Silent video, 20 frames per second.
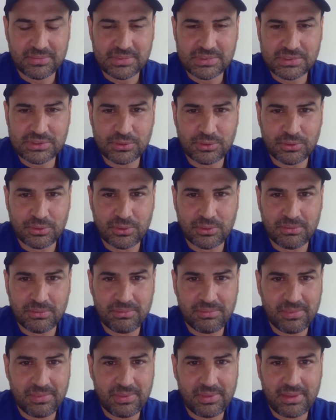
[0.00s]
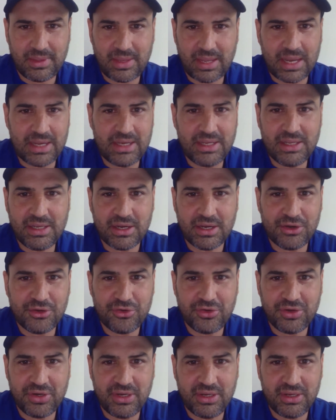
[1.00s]
so any
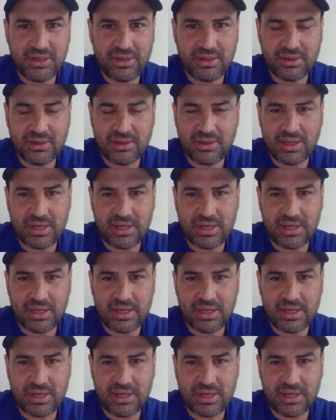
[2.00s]
country,